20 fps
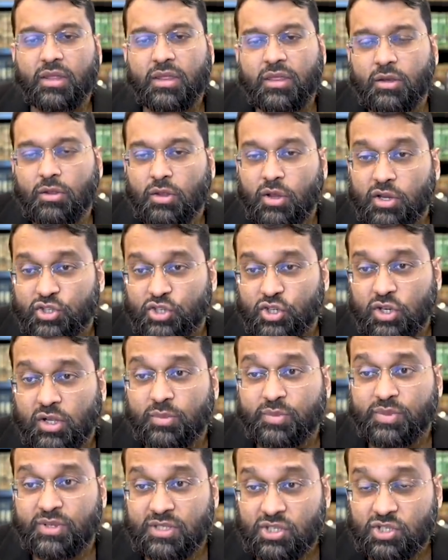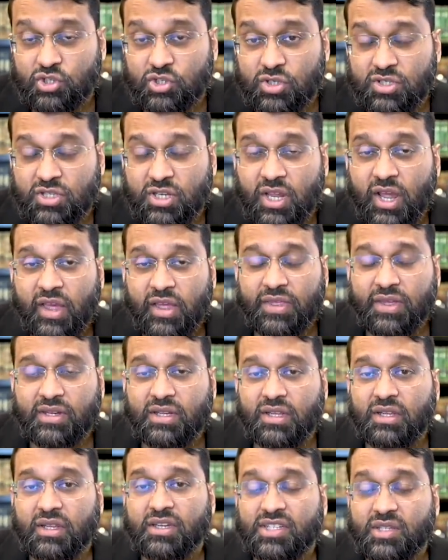theological positions,
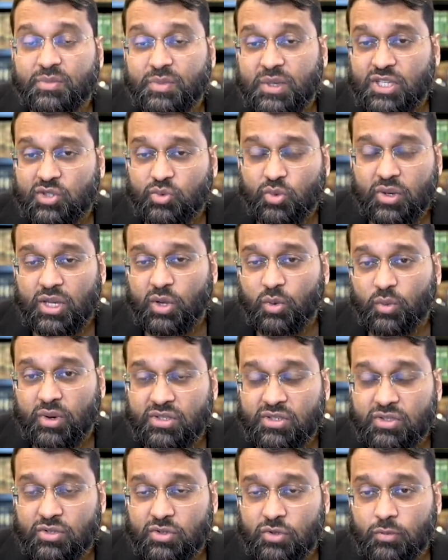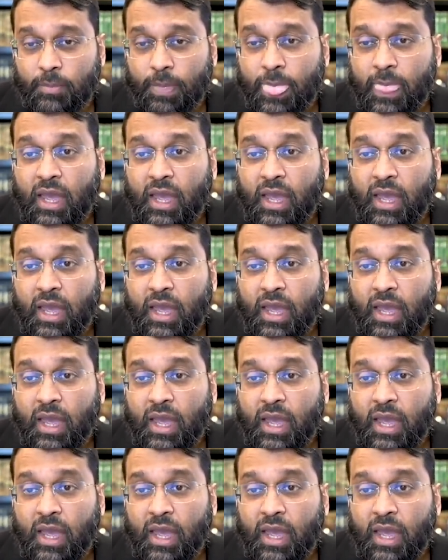that Allah speaks when He wants to.